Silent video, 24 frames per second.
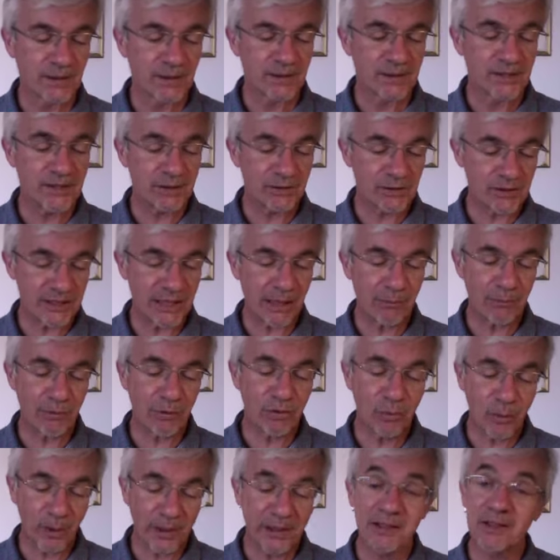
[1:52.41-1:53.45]
So
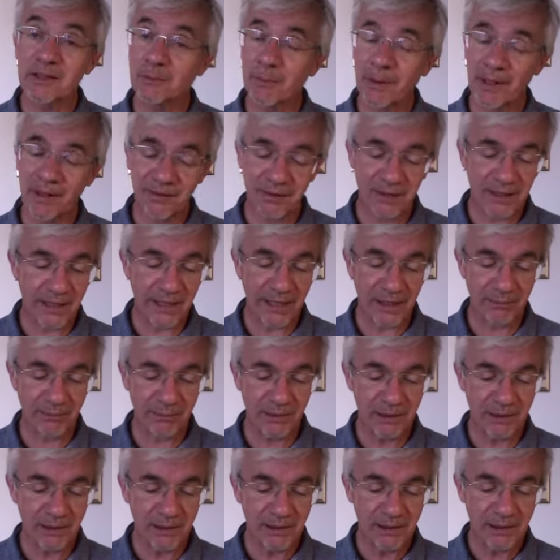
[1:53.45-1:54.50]
Samuel went to Bethlehem.
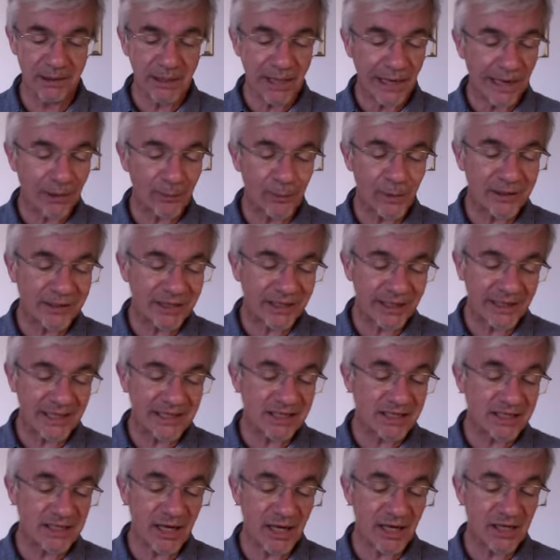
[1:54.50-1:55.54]
And when he laid
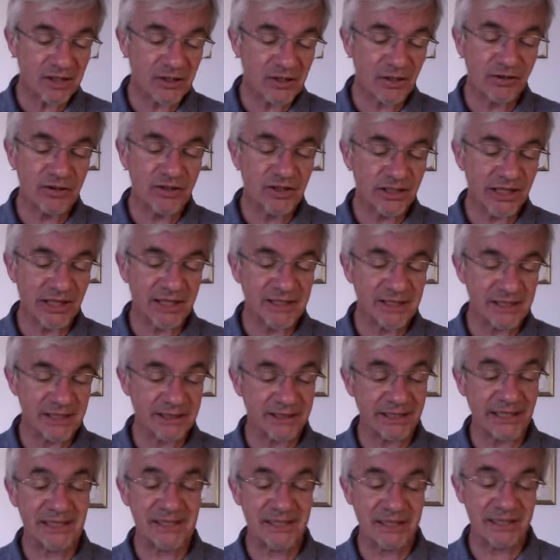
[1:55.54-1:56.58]
his eyes on
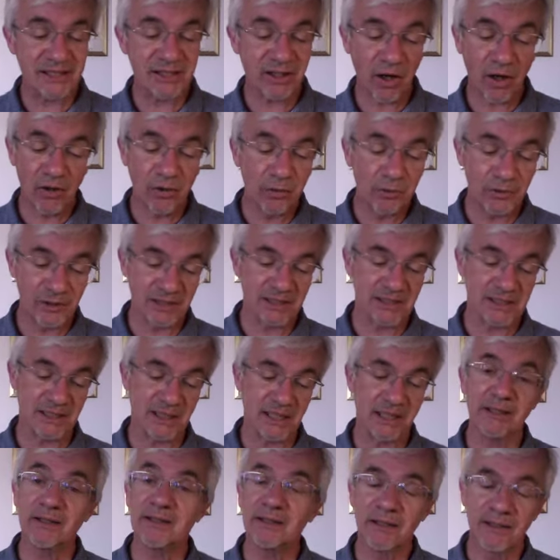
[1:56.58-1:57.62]
Jesse's oldest
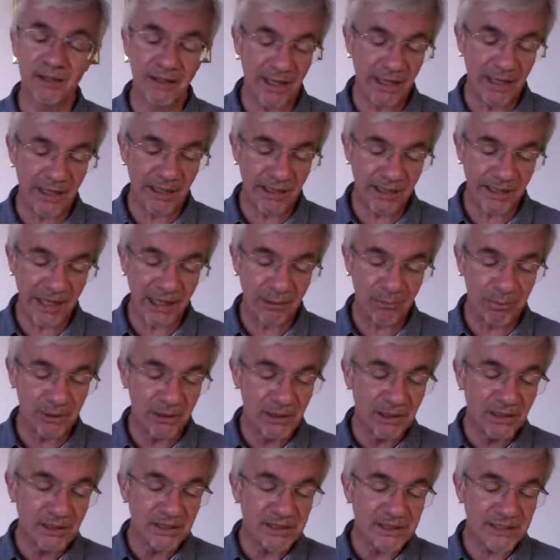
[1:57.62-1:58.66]
son, Eliab,
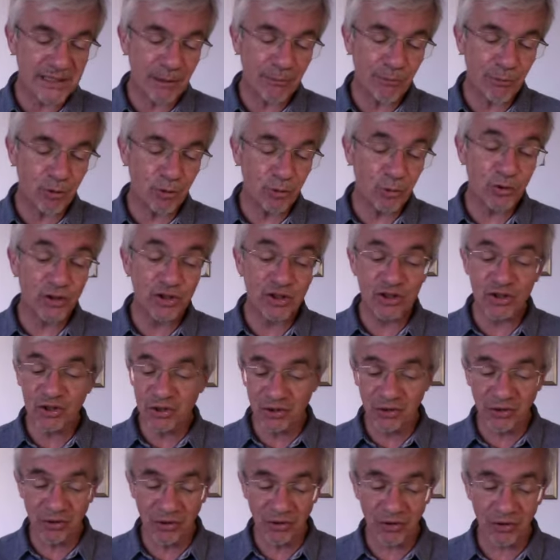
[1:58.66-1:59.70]
Samuel was
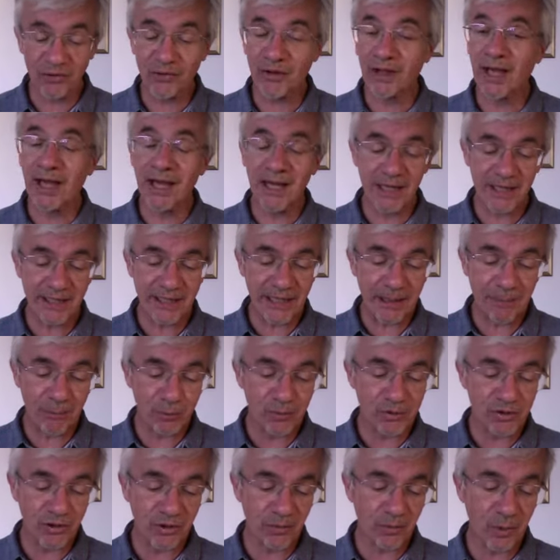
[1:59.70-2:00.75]
sure that Eliab
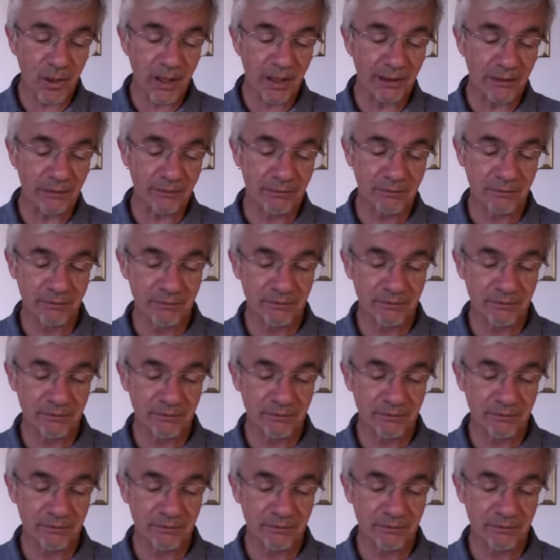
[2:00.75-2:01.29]
was the one.